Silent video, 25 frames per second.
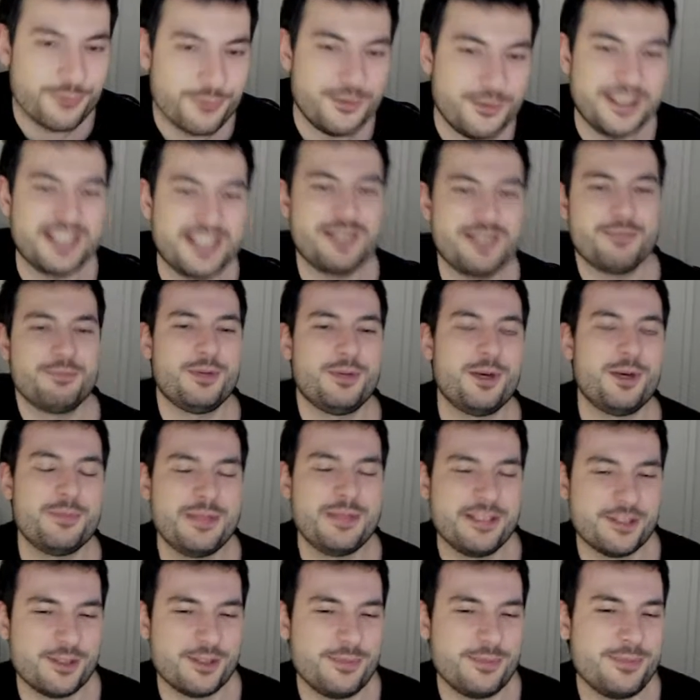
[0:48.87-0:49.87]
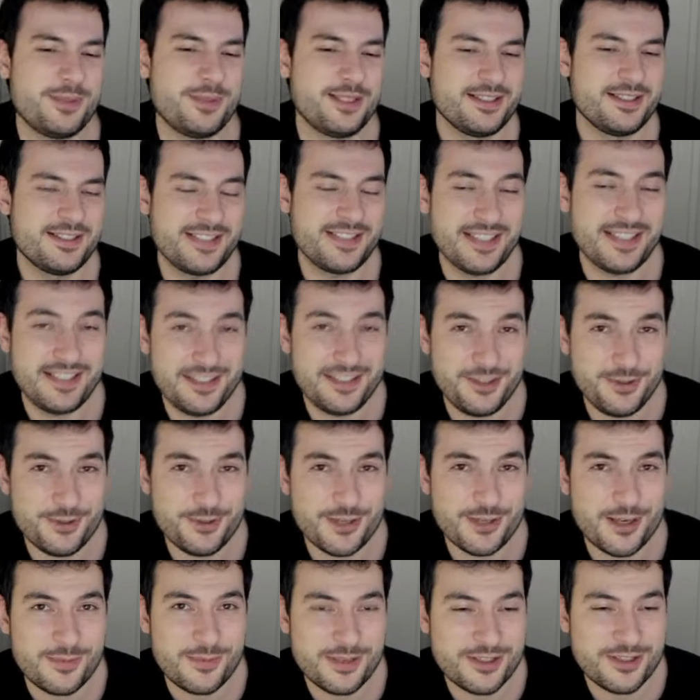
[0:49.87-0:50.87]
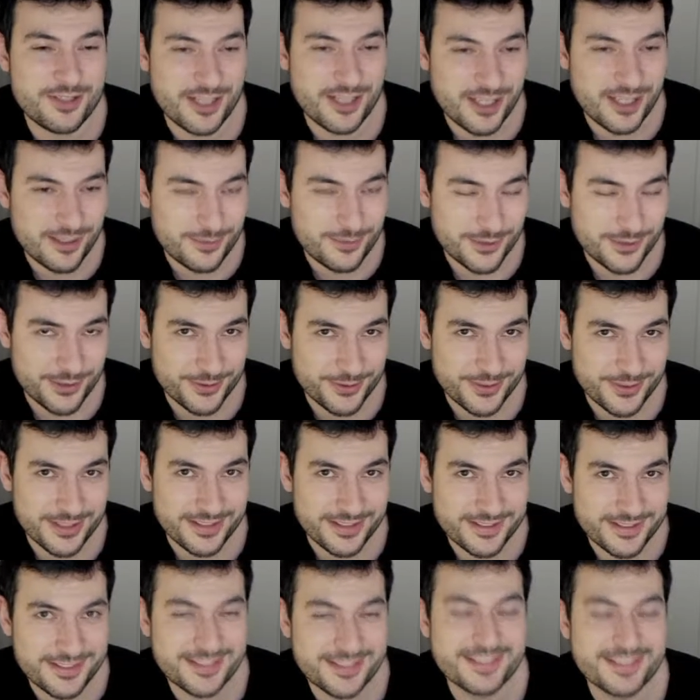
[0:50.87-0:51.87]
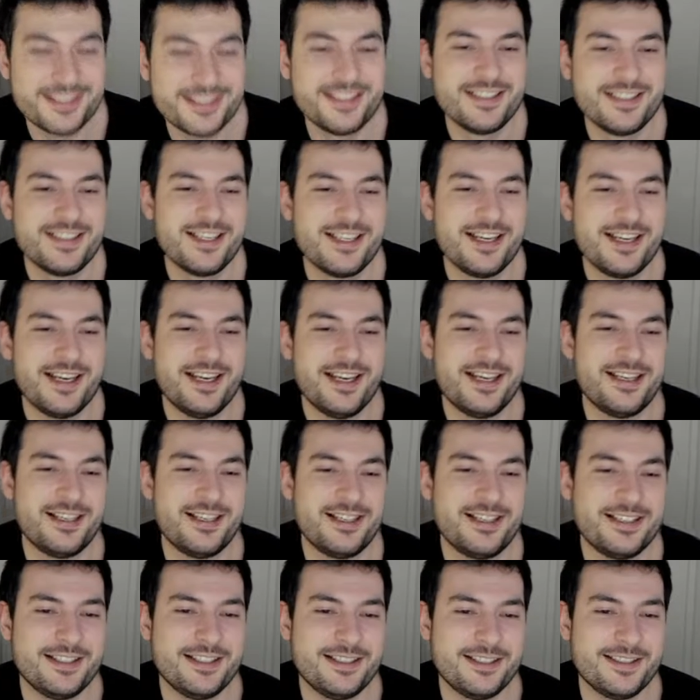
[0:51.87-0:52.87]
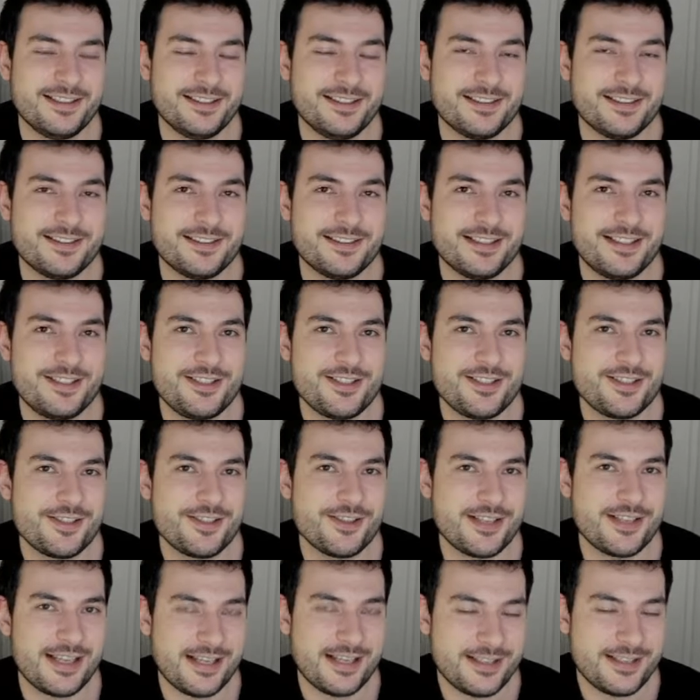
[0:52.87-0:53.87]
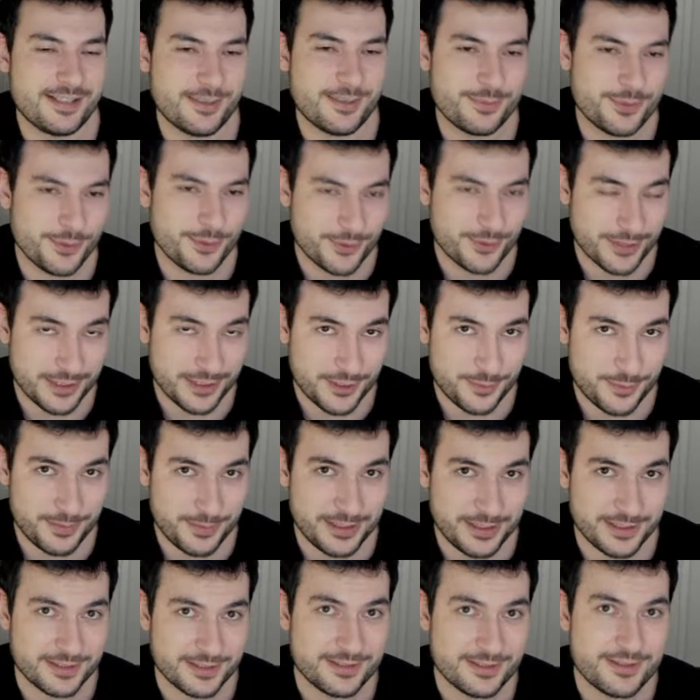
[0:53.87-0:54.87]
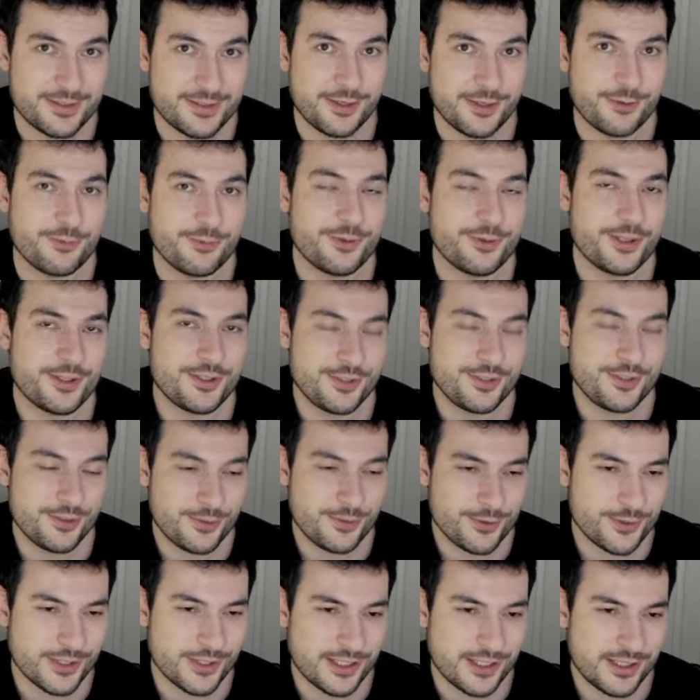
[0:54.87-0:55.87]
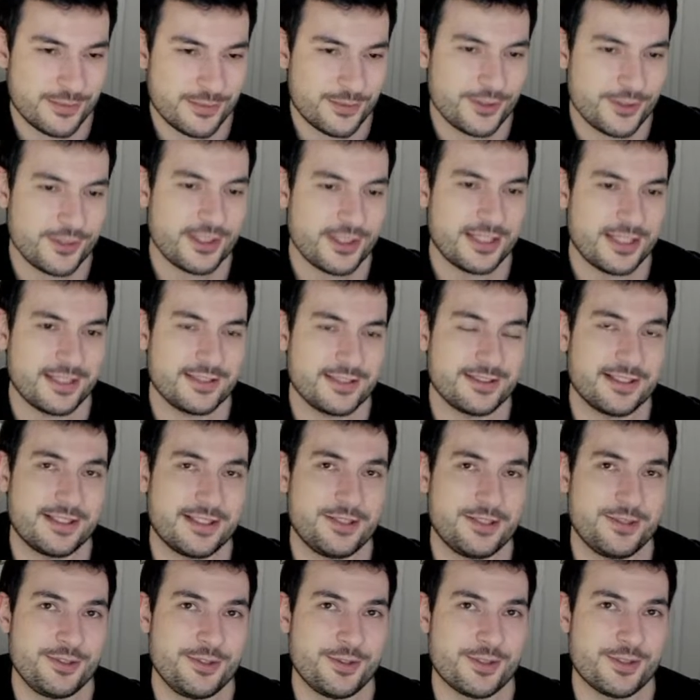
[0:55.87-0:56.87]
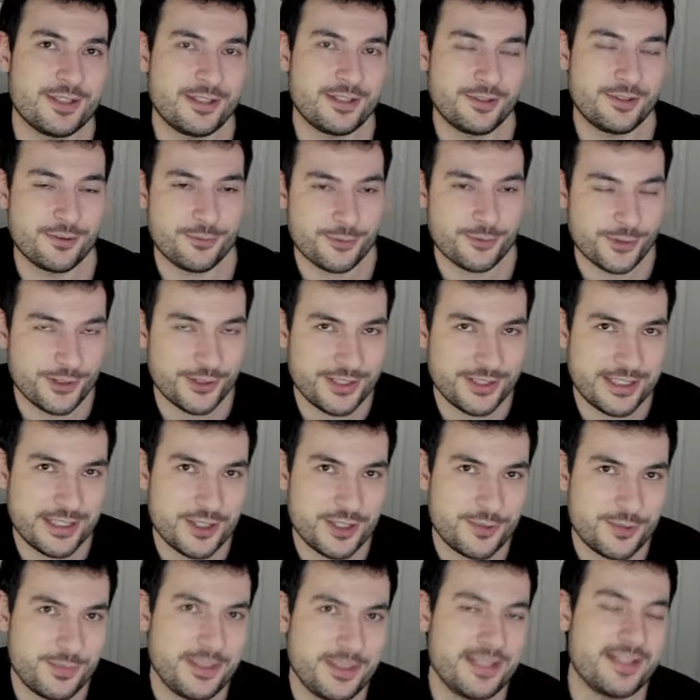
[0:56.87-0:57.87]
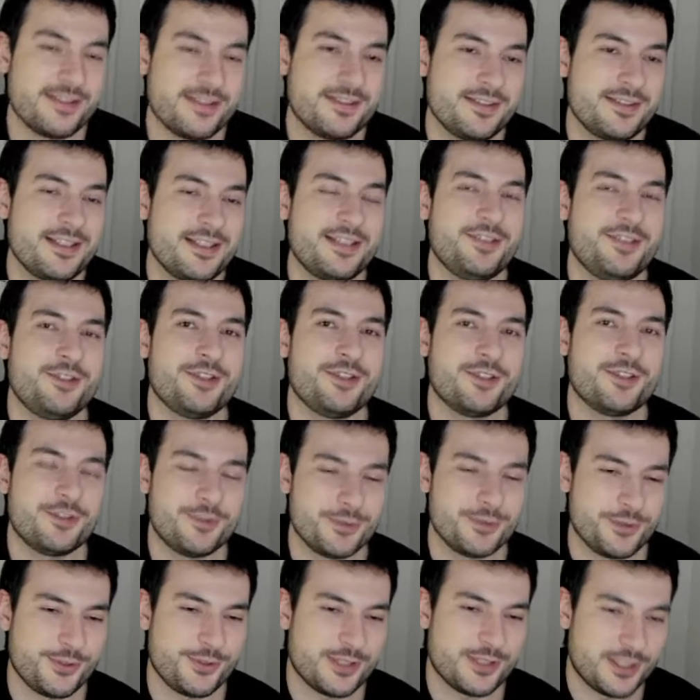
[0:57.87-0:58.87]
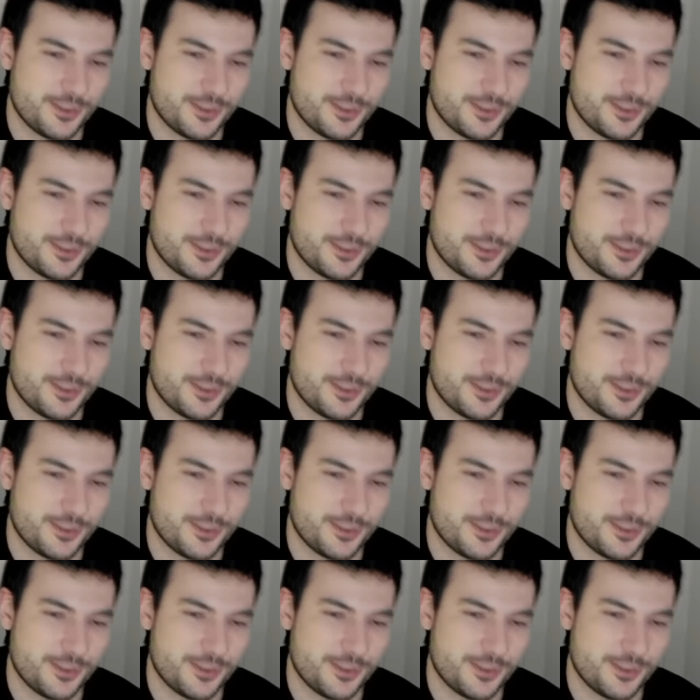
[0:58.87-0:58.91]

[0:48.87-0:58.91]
thing popping up telling you how much armor you get, and it's just gonna add up to your HP. So first you lose armor, and then you are on 40 HP, and then you're gonna lose your